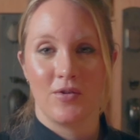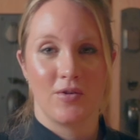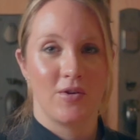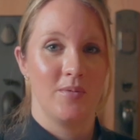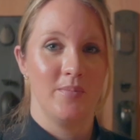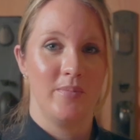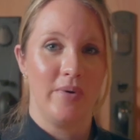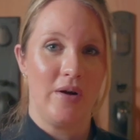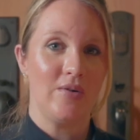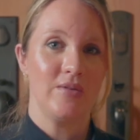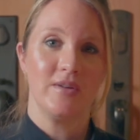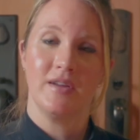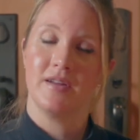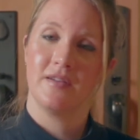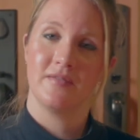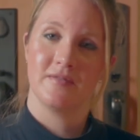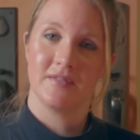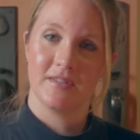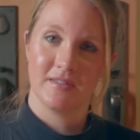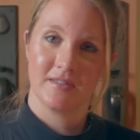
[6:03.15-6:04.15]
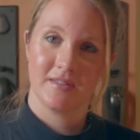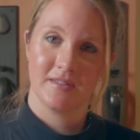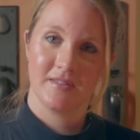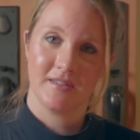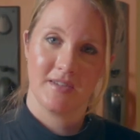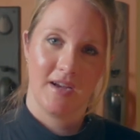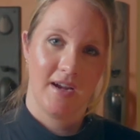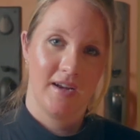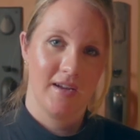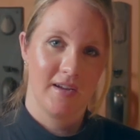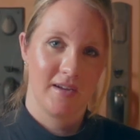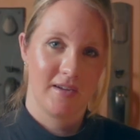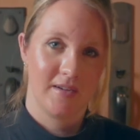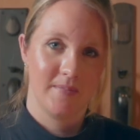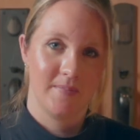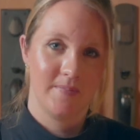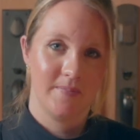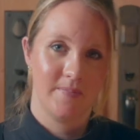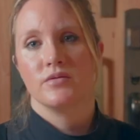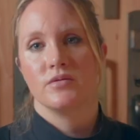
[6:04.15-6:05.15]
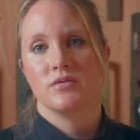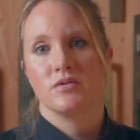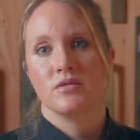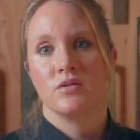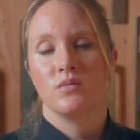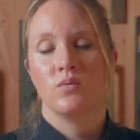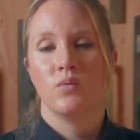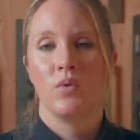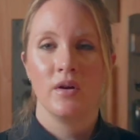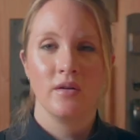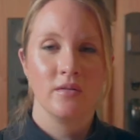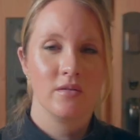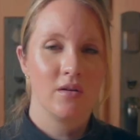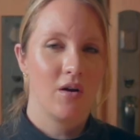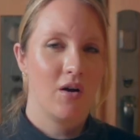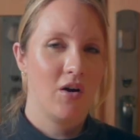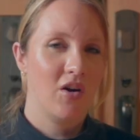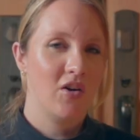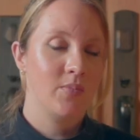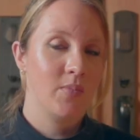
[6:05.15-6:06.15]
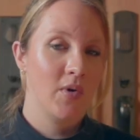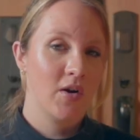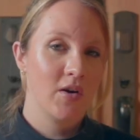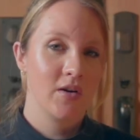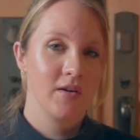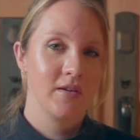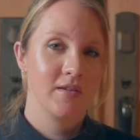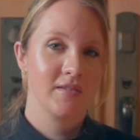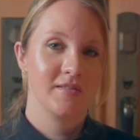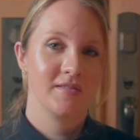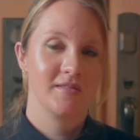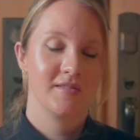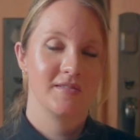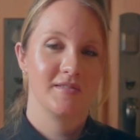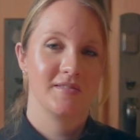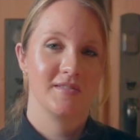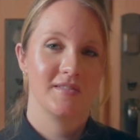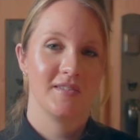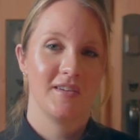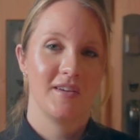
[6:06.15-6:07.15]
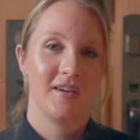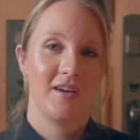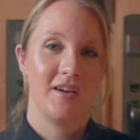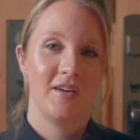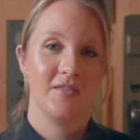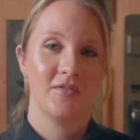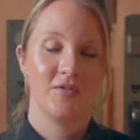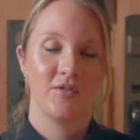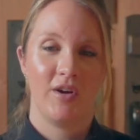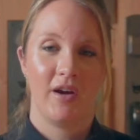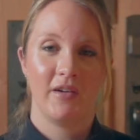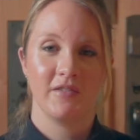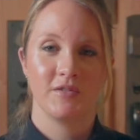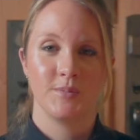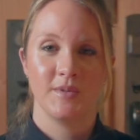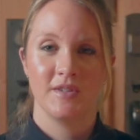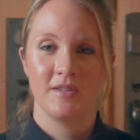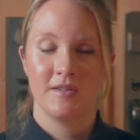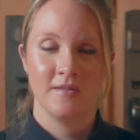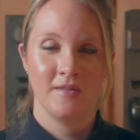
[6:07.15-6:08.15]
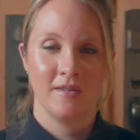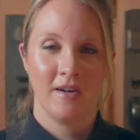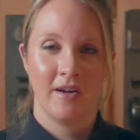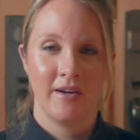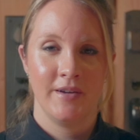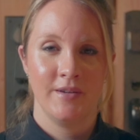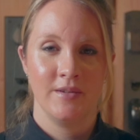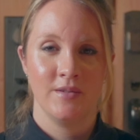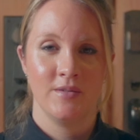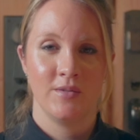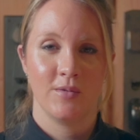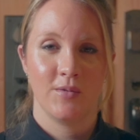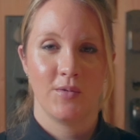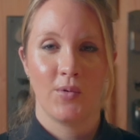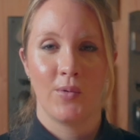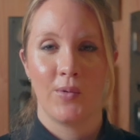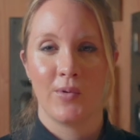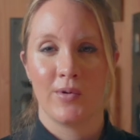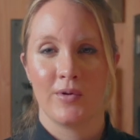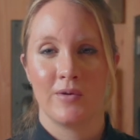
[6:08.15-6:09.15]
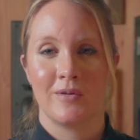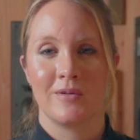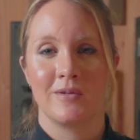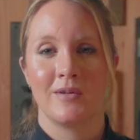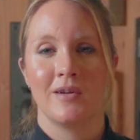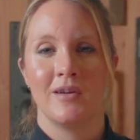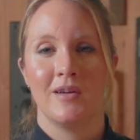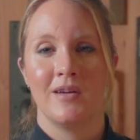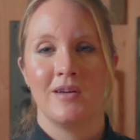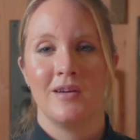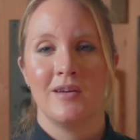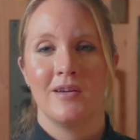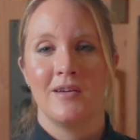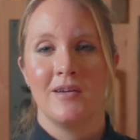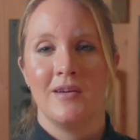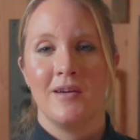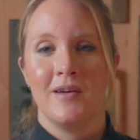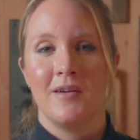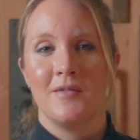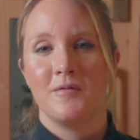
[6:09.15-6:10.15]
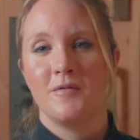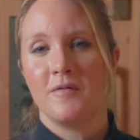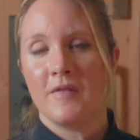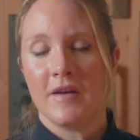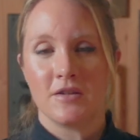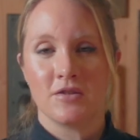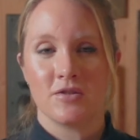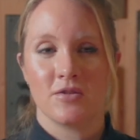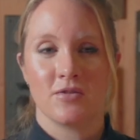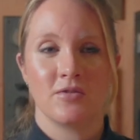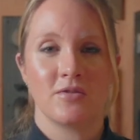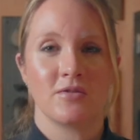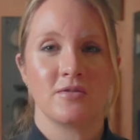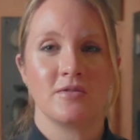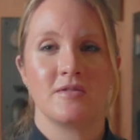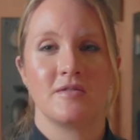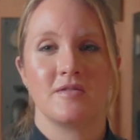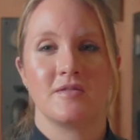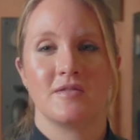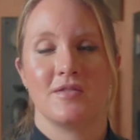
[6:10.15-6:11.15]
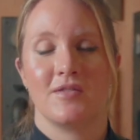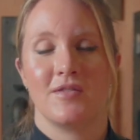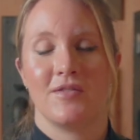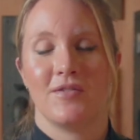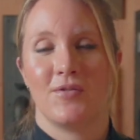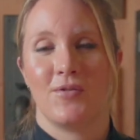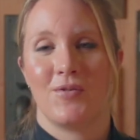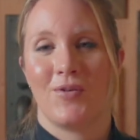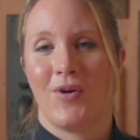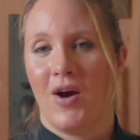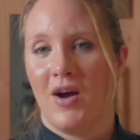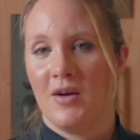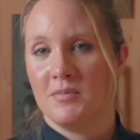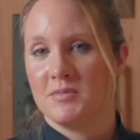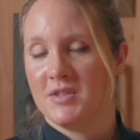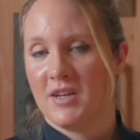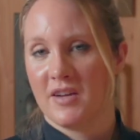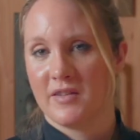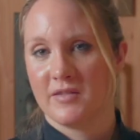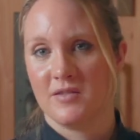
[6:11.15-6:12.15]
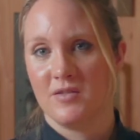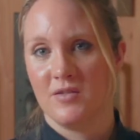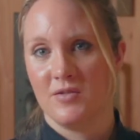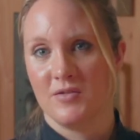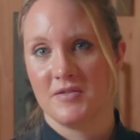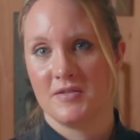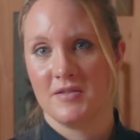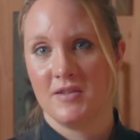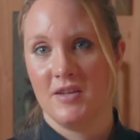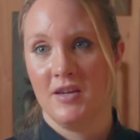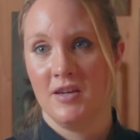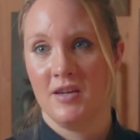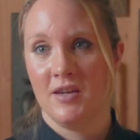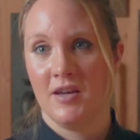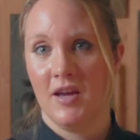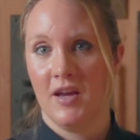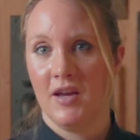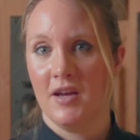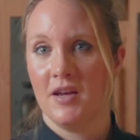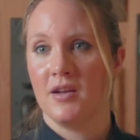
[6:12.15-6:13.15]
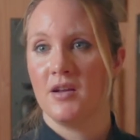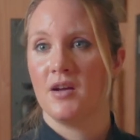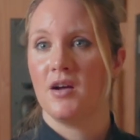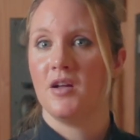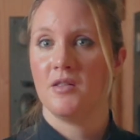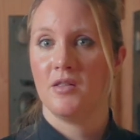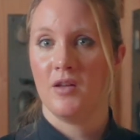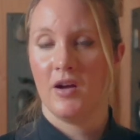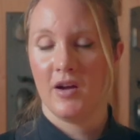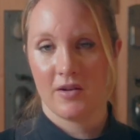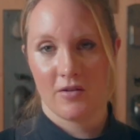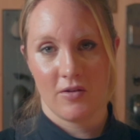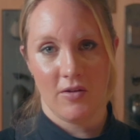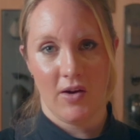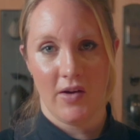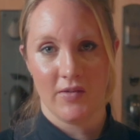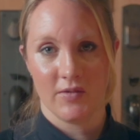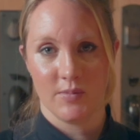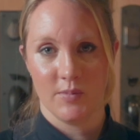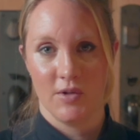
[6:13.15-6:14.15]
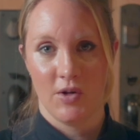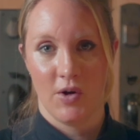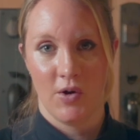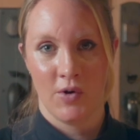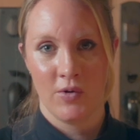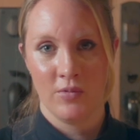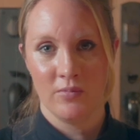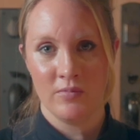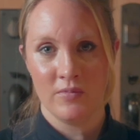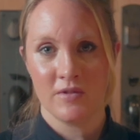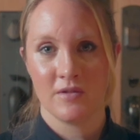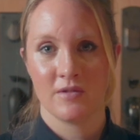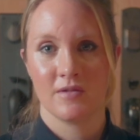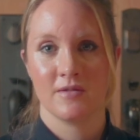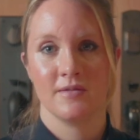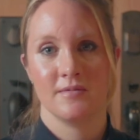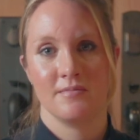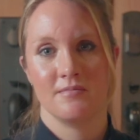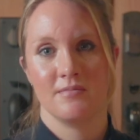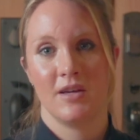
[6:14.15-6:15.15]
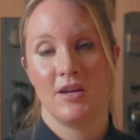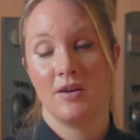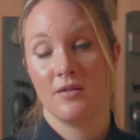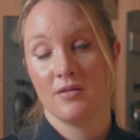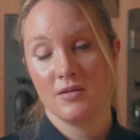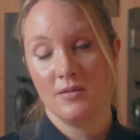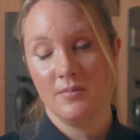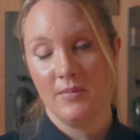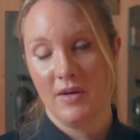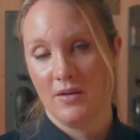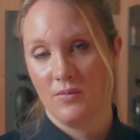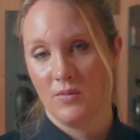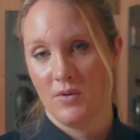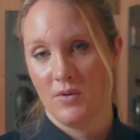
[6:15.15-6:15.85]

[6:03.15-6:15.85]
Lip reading: component of this aesthetic. So what are the hallmarks of Craftsman design, or features or objects you'll see in a lot of Craftsman homes? Here are the main